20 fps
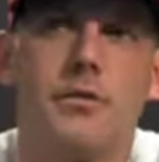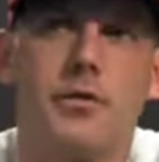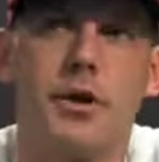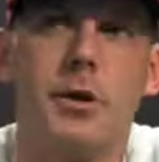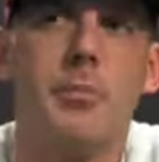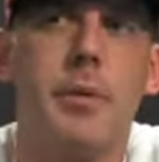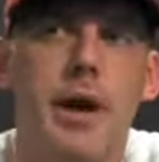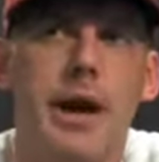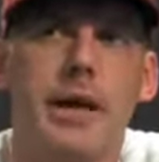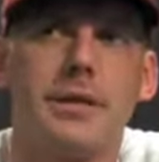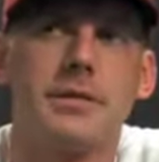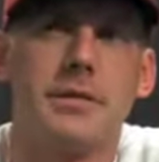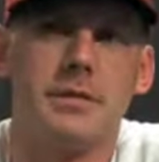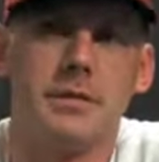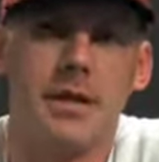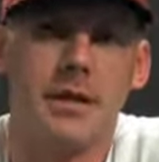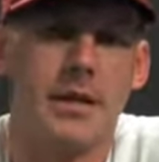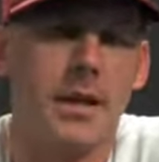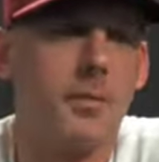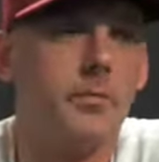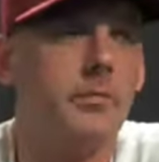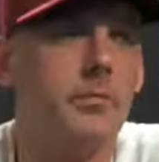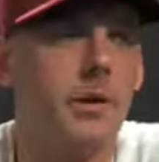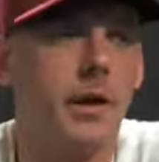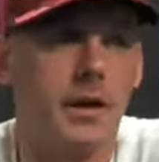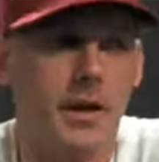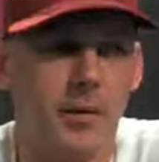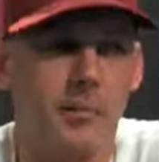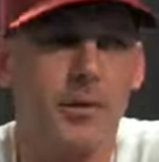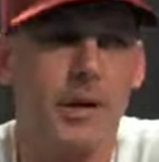free passes end
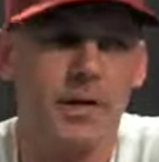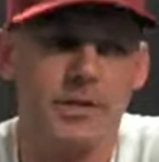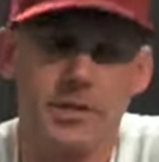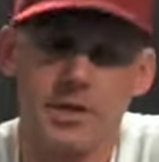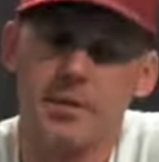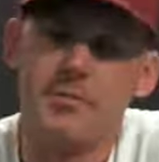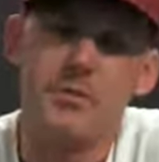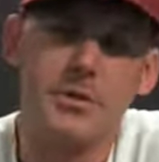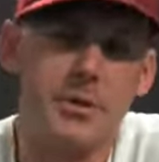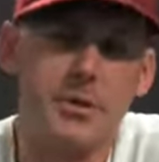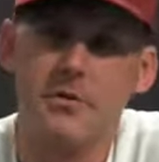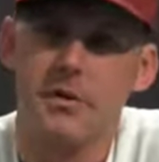up catching up to you